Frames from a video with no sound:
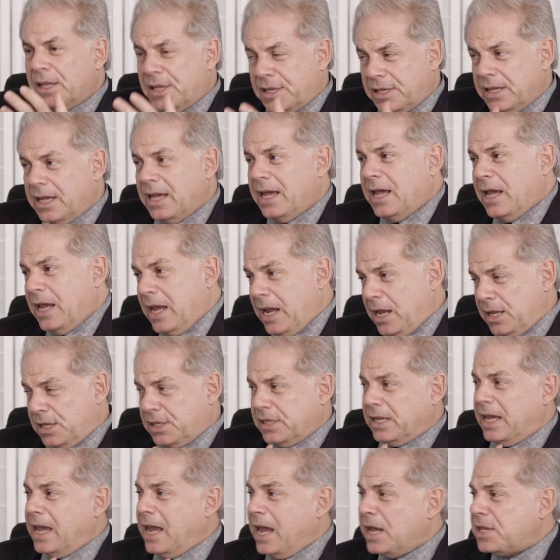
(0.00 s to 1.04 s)

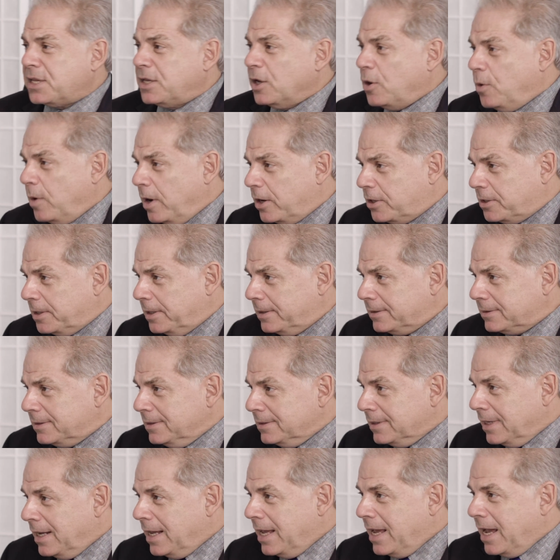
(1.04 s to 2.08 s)
asked the question,
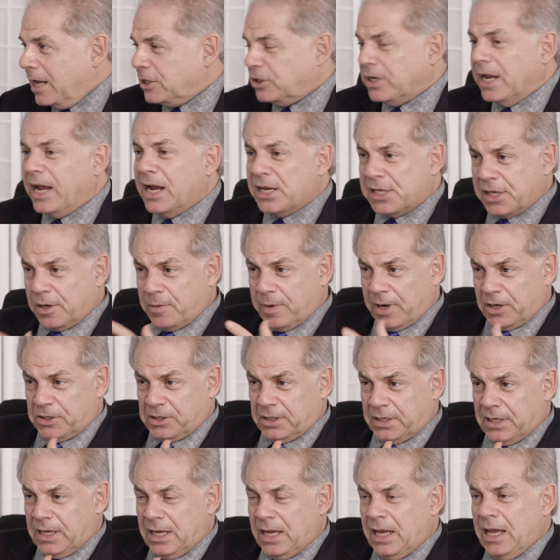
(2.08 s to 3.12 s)
and she answered the
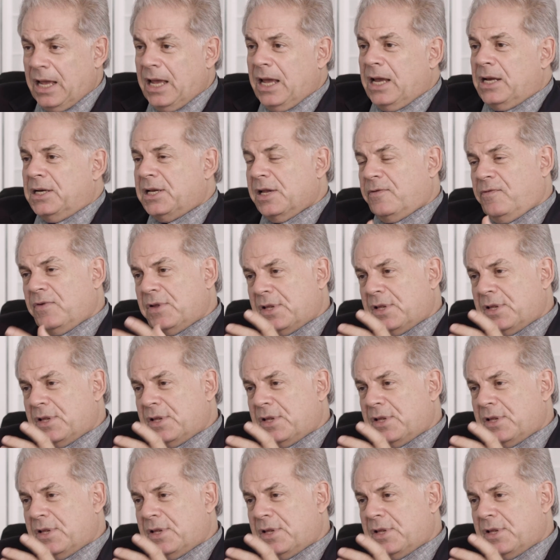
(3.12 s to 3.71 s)
question. She said, for